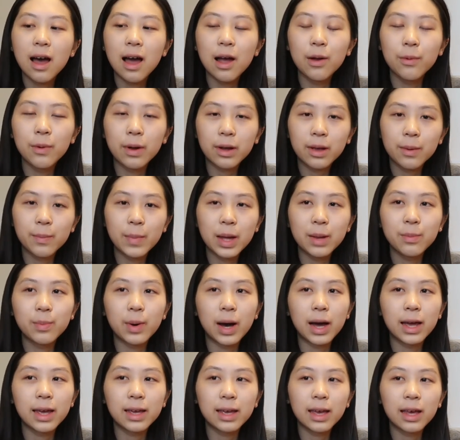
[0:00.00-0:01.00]
I recommend
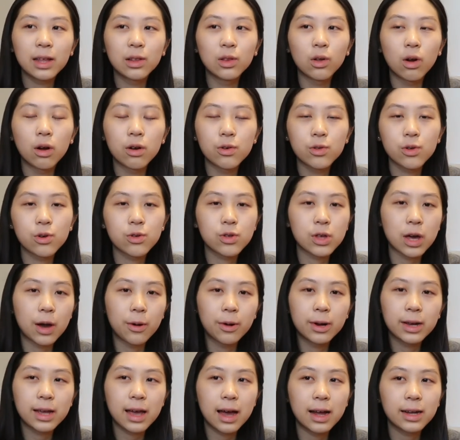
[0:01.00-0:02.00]
buying a larger
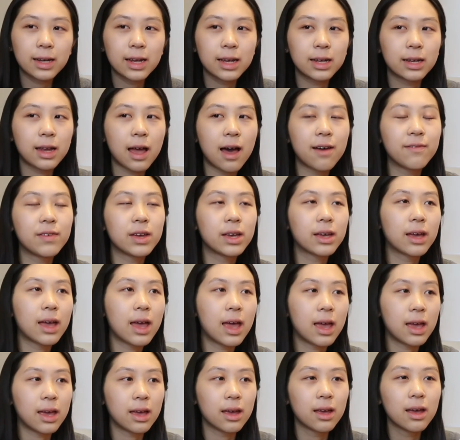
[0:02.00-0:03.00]
shower caddy and having
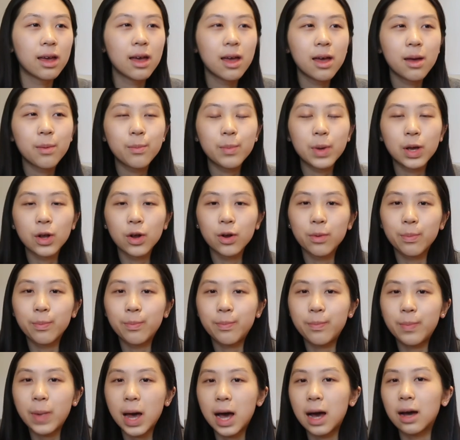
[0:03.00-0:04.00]
a bigger
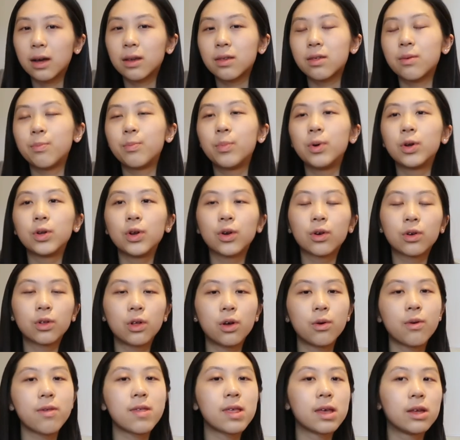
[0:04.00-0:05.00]
bag to put your
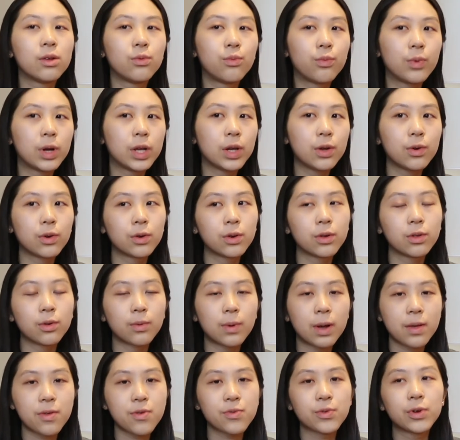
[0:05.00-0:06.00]
clothes in when you go to the
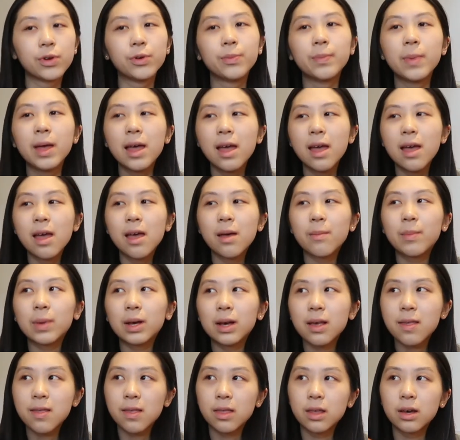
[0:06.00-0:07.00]
restroom,
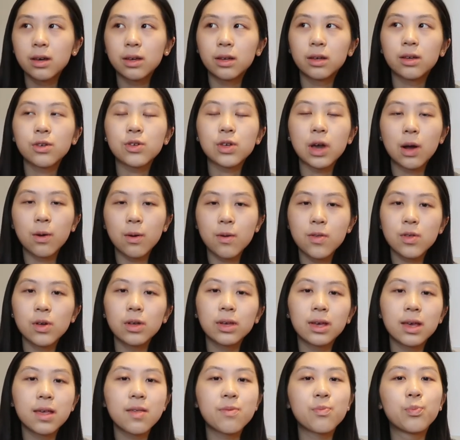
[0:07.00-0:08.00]
because the shower
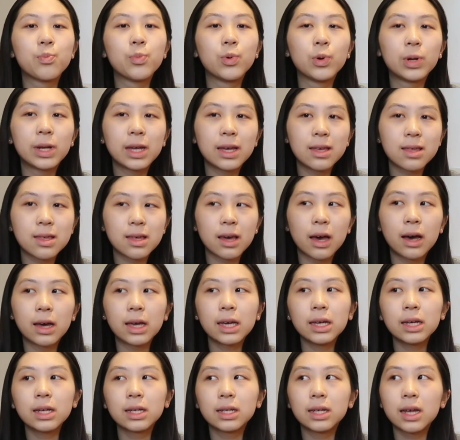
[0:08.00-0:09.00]
stall is pretty
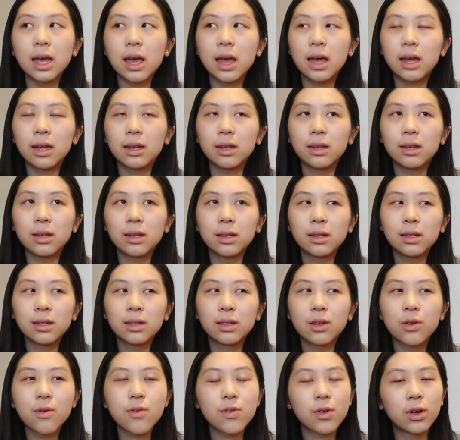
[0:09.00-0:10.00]
tight and
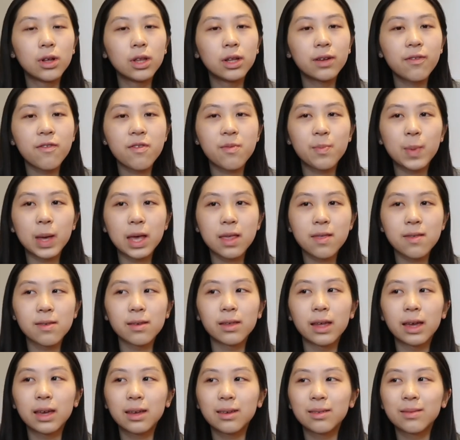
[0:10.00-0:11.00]
there's not a lot of space to
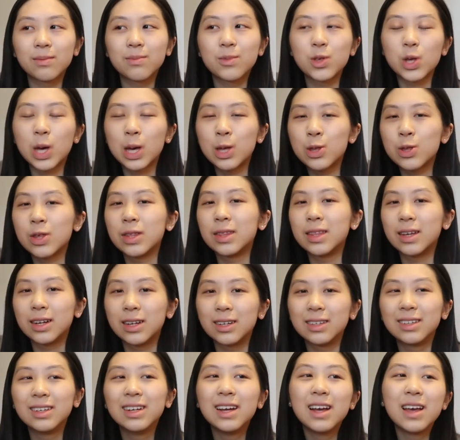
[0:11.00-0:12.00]
like change in there.